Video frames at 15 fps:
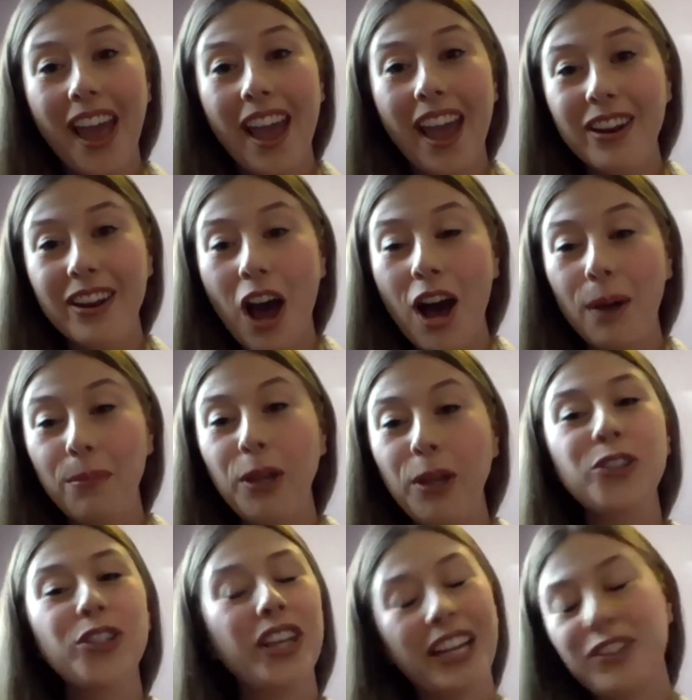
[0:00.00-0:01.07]
And
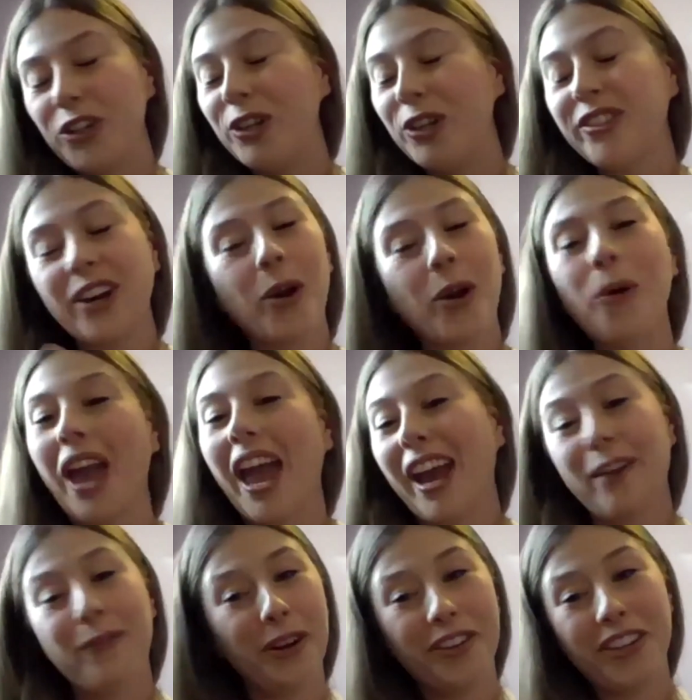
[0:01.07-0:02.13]
usually it turns out okay
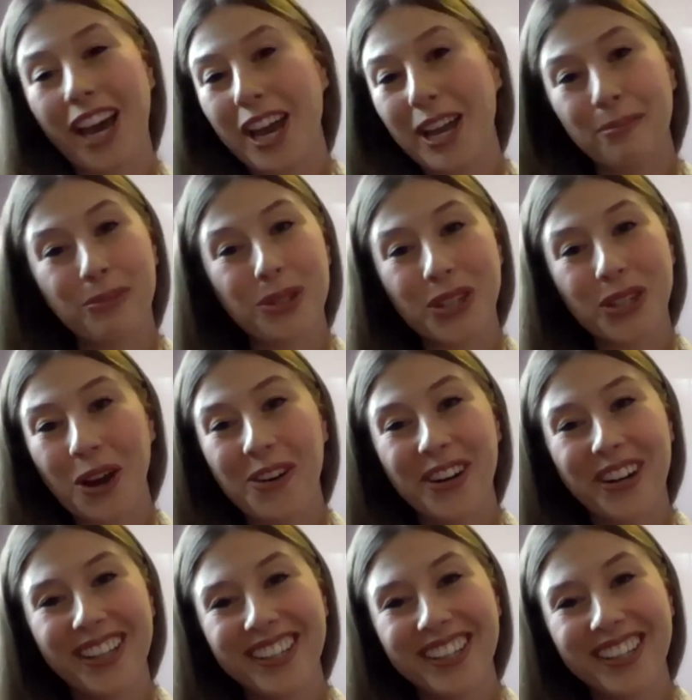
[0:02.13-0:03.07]
every time, so.